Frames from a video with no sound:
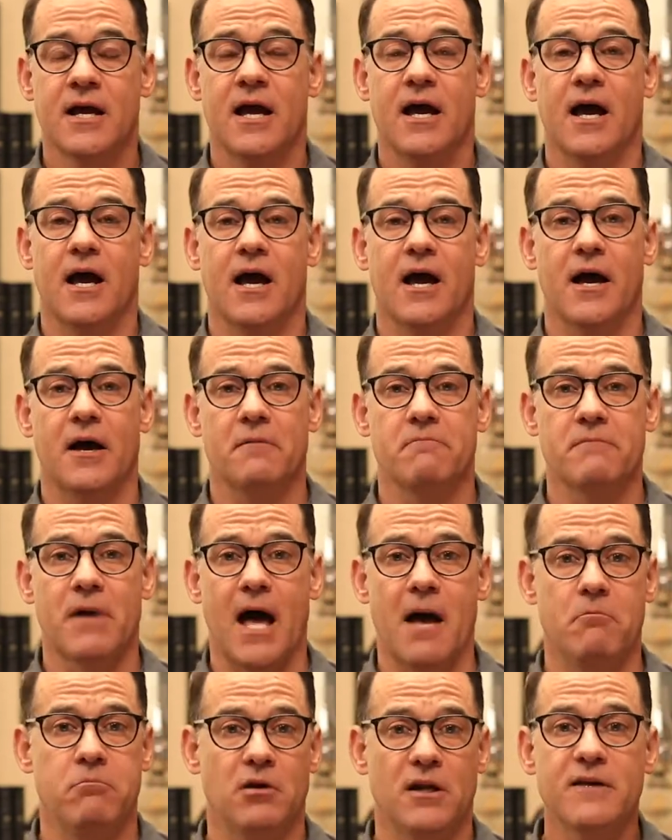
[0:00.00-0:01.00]
Um, I
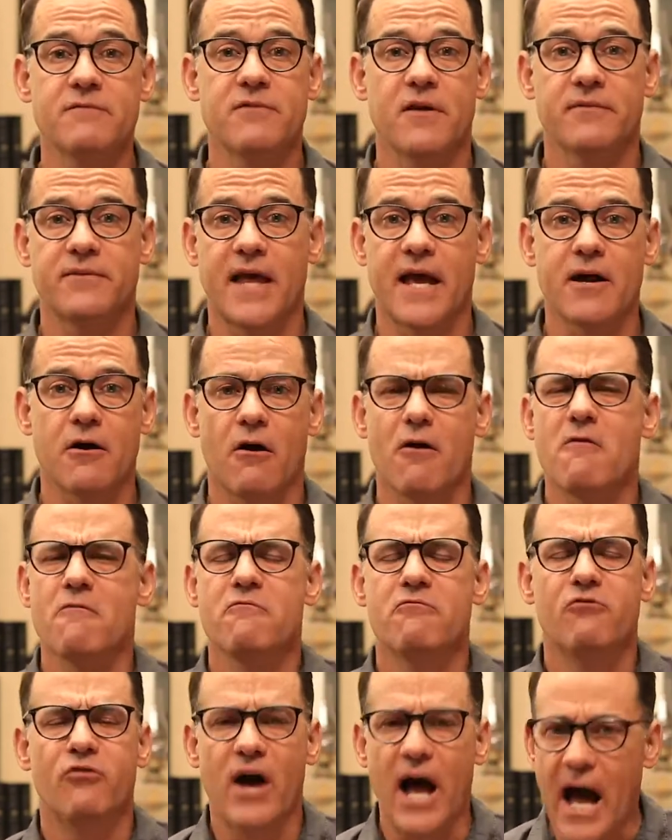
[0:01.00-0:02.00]
believe that they are a
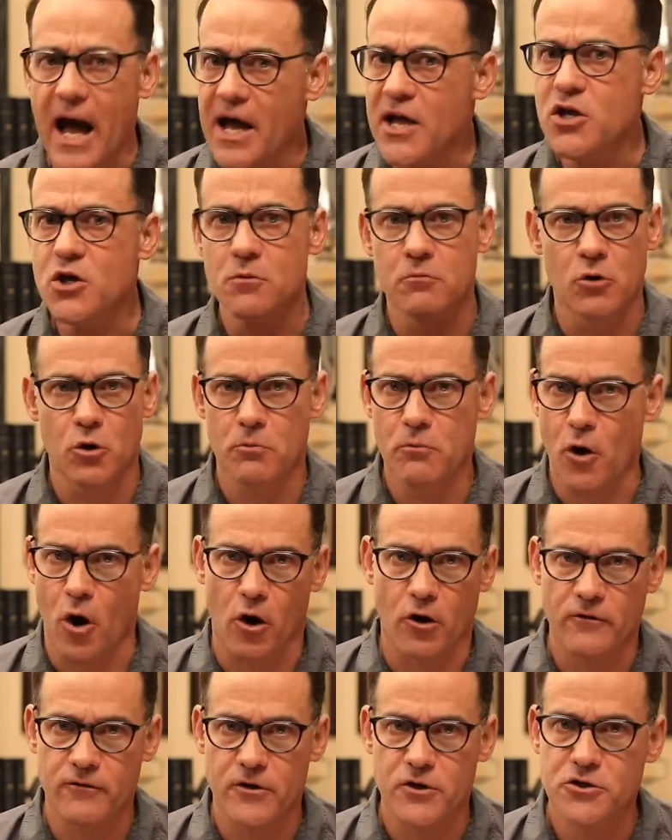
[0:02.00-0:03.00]
valuable
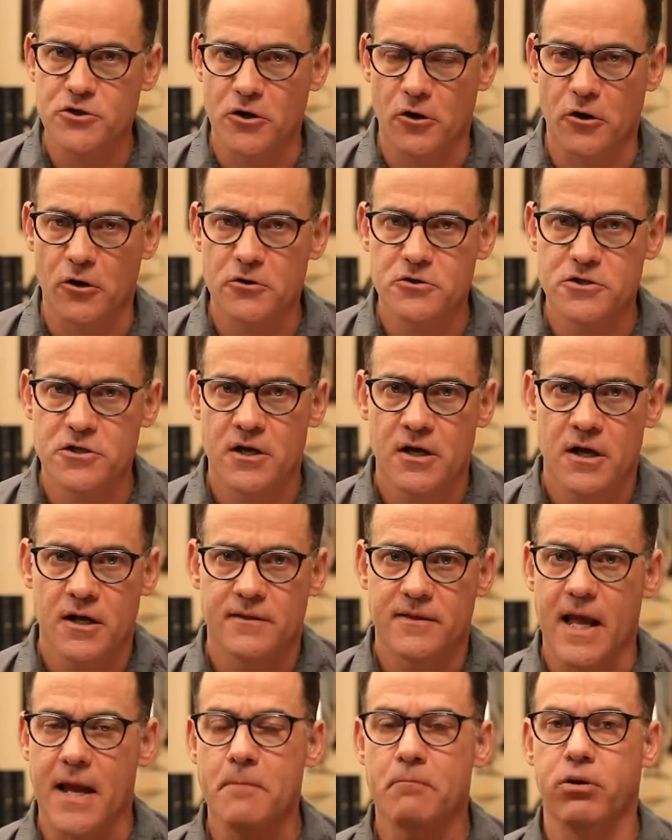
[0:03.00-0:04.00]
part of the church.
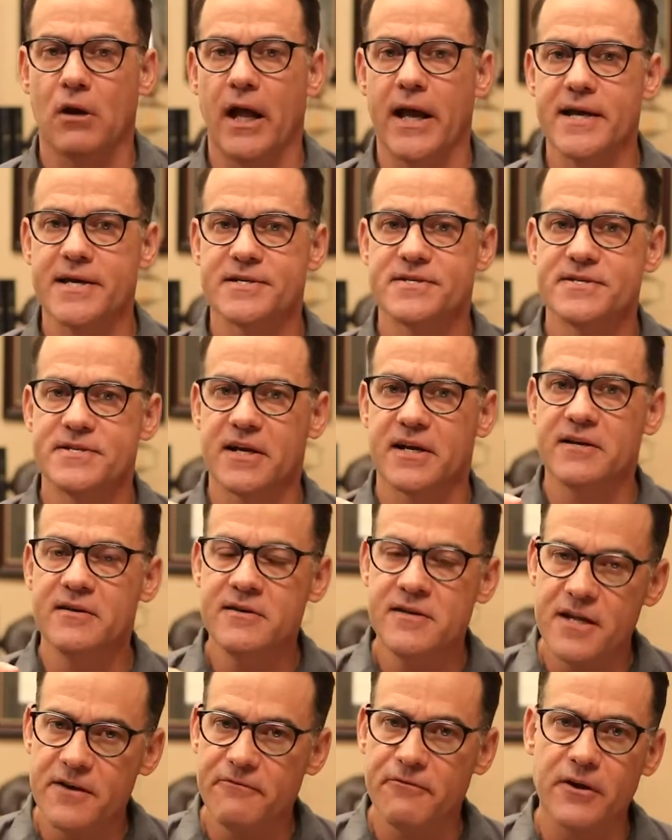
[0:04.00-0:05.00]
They play a
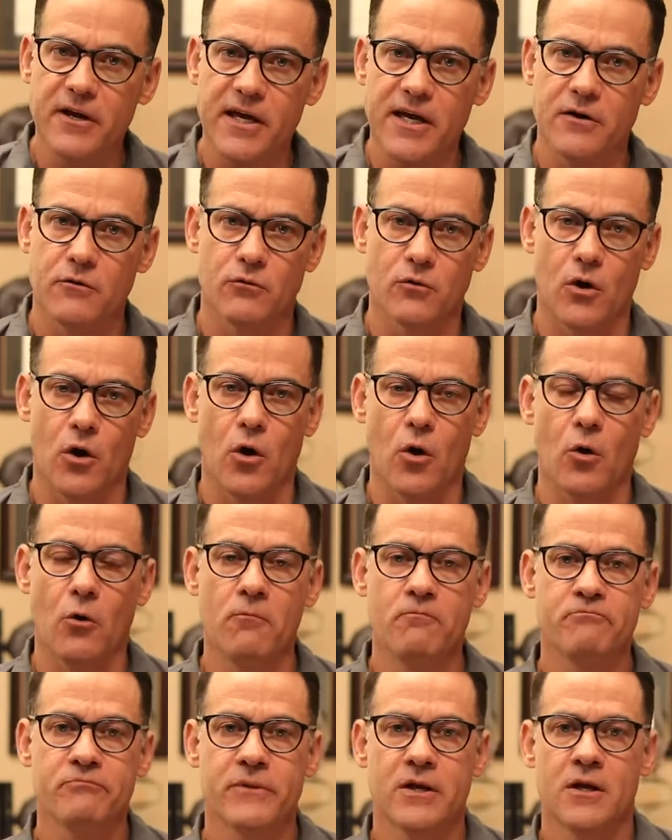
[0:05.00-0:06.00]
significant role,
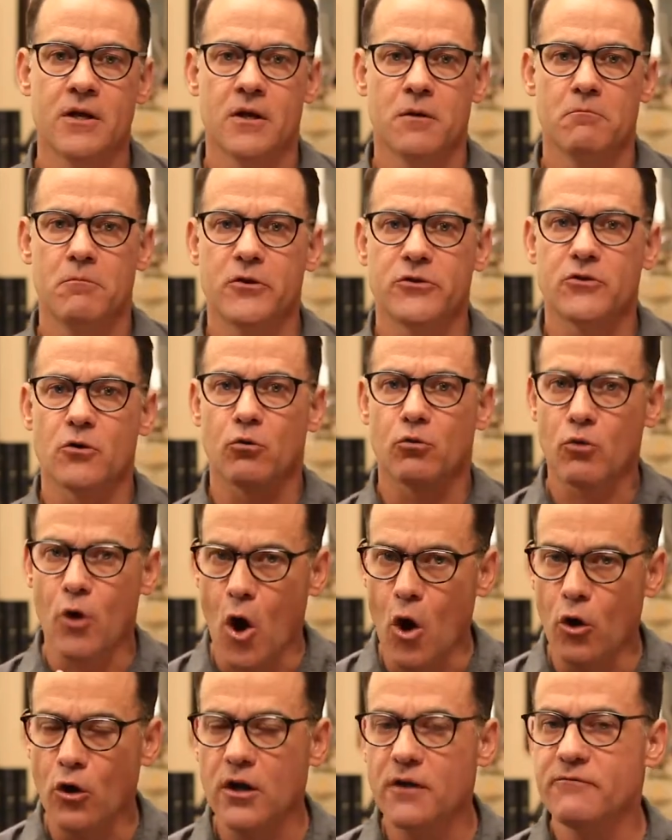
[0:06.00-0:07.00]
but the
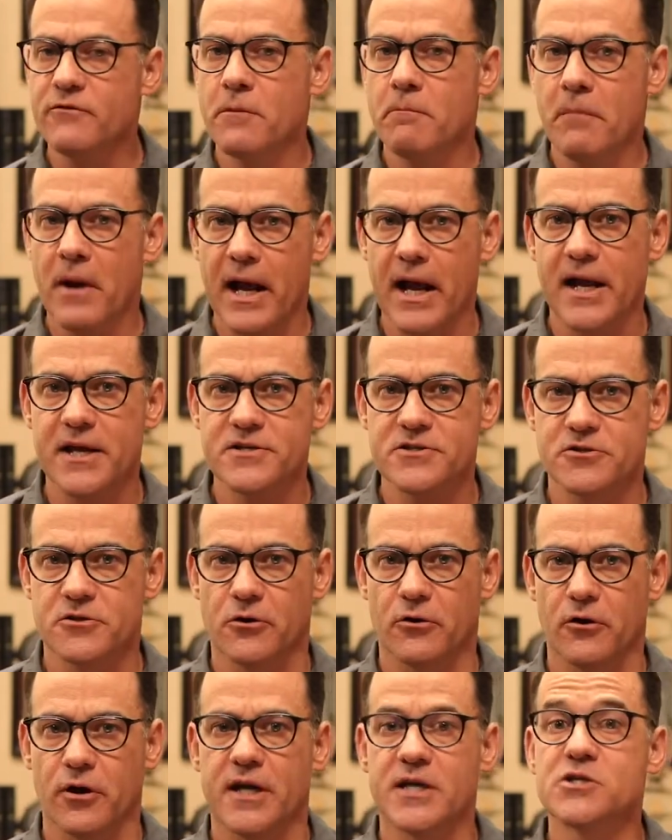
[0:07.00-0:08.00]
role of the
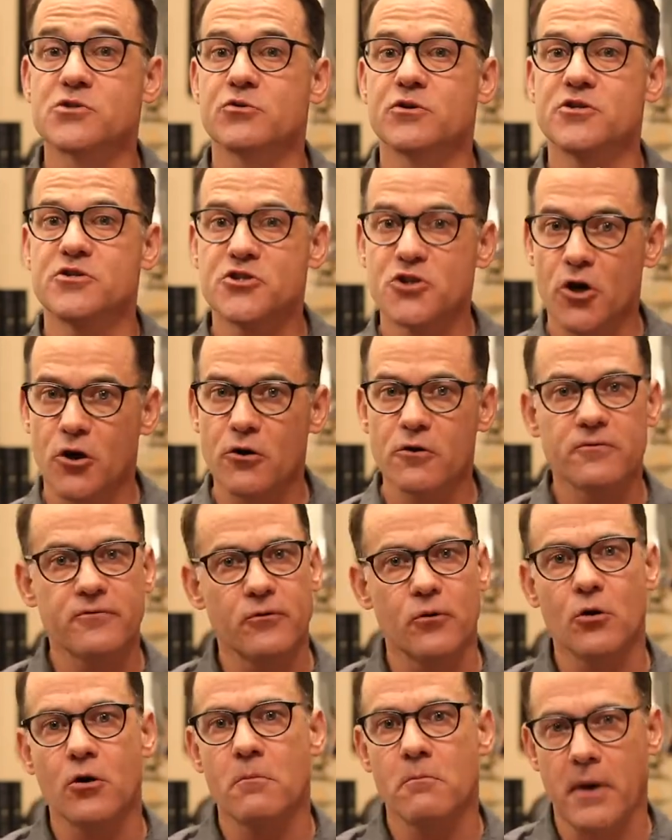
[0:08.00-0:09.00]
pastor is reserved
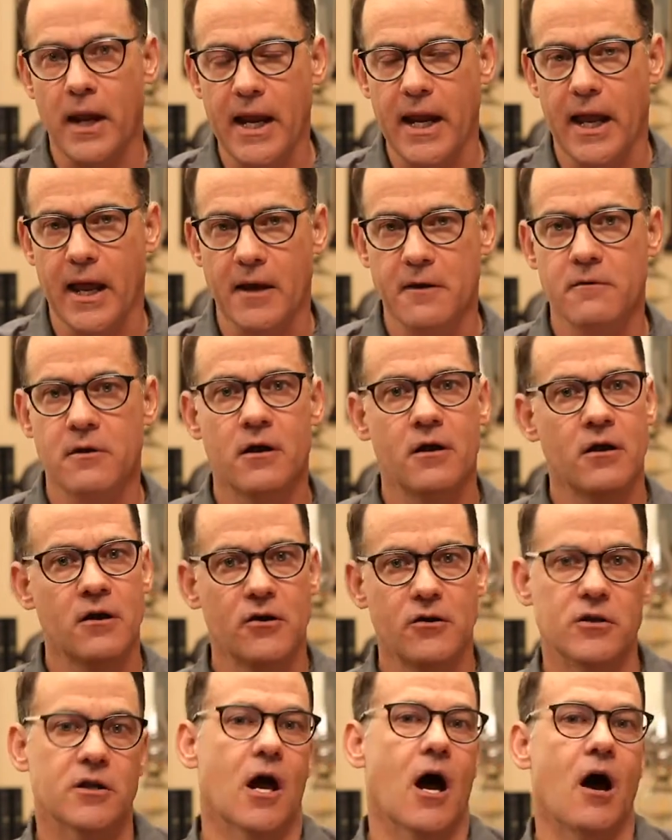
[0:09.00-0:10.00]
for a man,
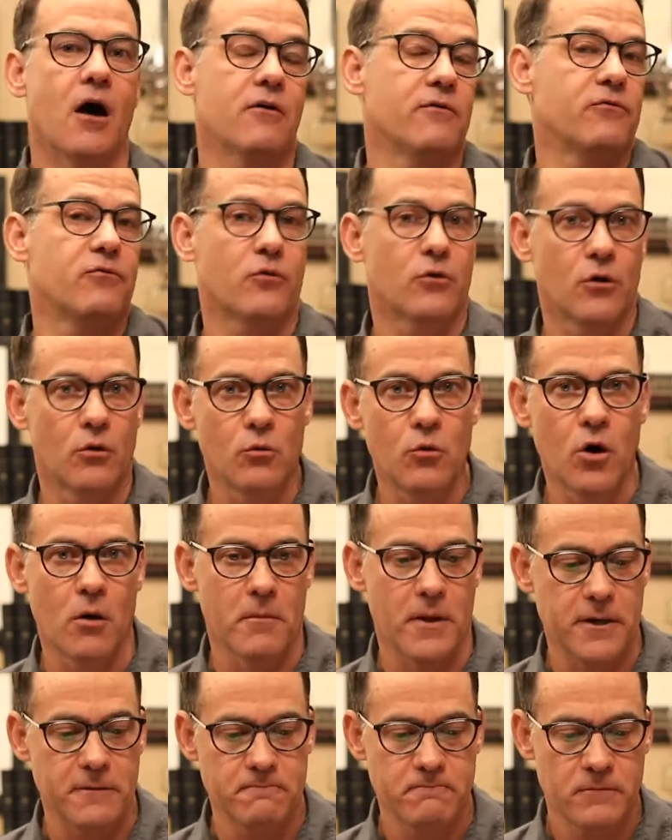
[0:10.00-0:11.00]
not for a
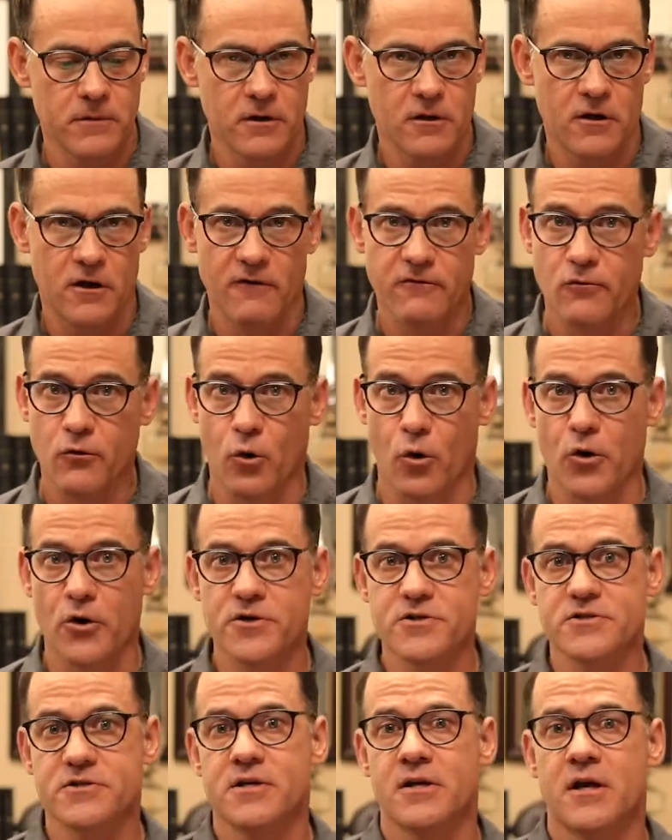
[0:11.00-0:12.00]
woman. Of
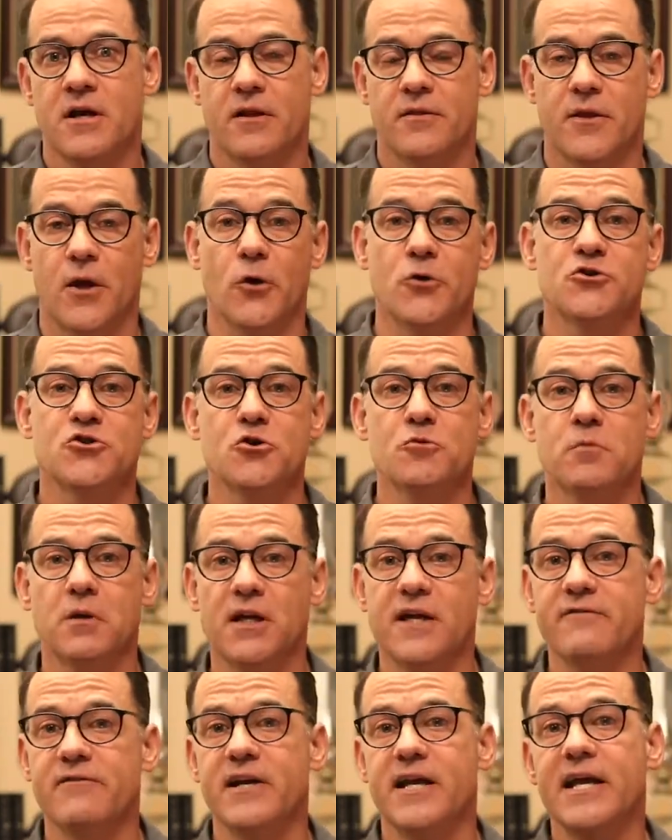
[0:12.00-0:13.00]
course, those who
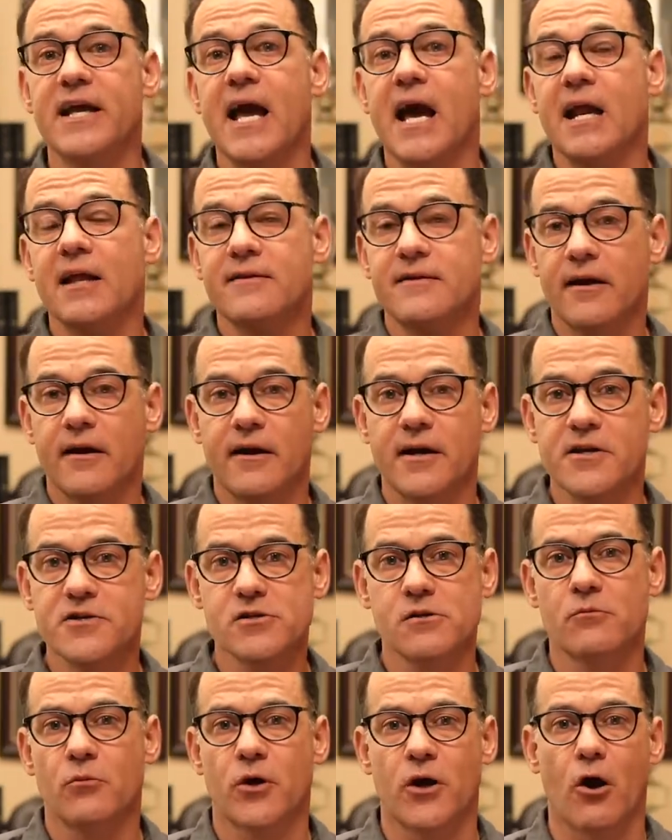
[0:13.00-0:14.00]
believe in
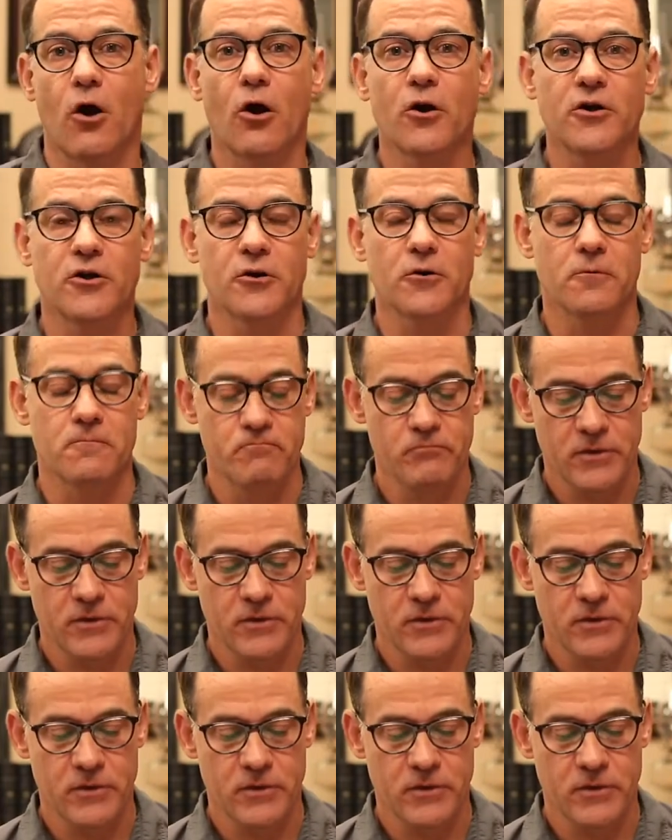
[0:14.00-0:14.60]
egalitarianism would argue,